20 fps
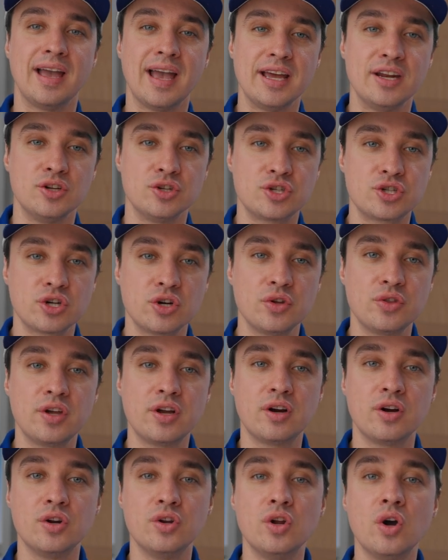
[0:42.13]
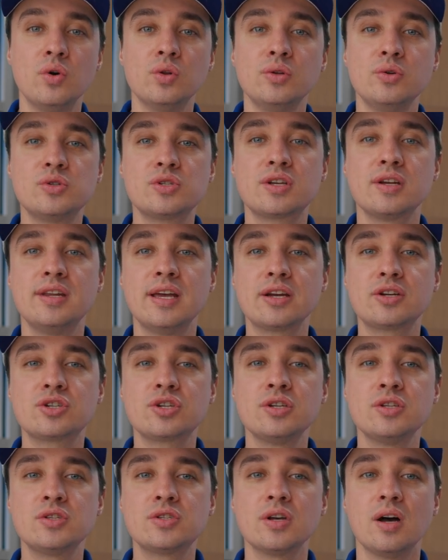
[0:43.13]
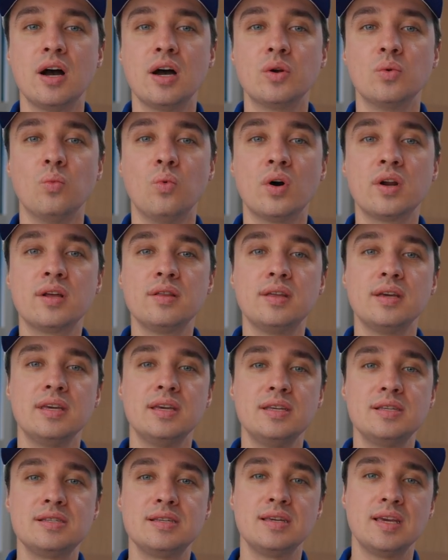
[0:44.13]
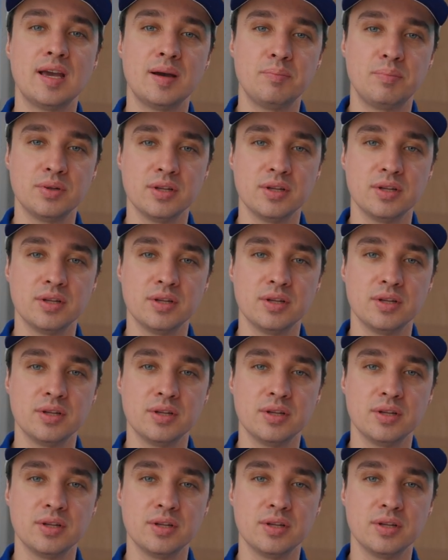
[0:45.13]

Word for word: and ensure there are no loose connections on one of the E C M